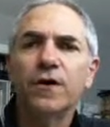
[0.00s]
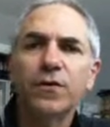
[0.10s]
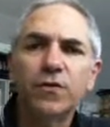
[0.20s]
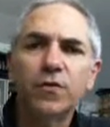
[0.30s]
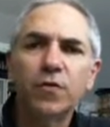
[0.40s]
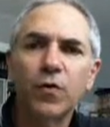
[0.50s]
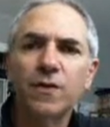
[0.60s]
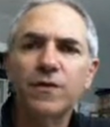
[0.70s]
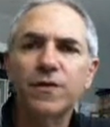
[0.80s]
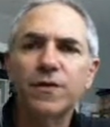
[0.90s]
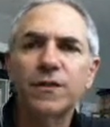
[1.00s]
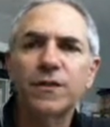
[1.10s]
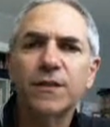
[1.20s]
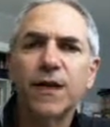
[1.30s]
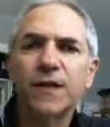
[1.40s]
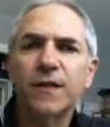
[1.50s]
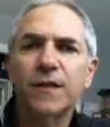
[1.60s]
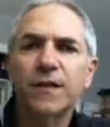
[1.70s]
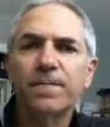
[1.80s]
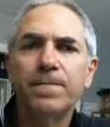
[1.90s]
control of the
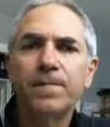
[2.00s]
society.